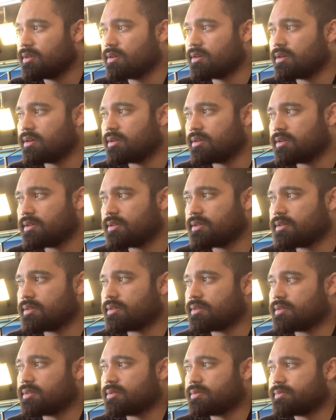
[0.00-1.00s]

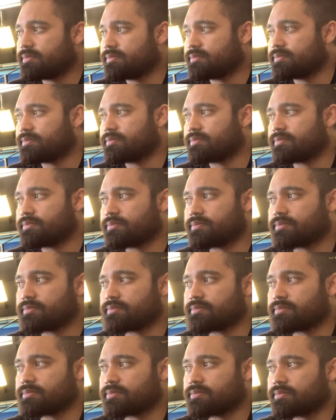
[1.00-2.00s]

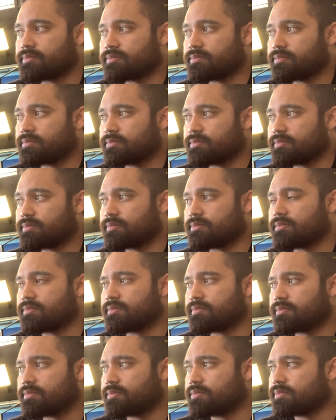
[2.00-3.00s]

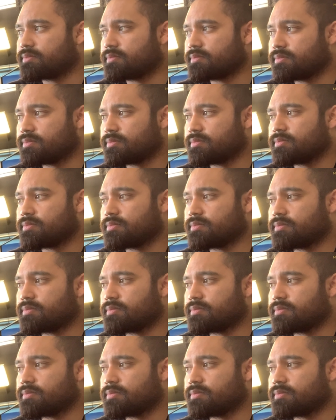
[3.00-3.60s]
The person shown says nothing.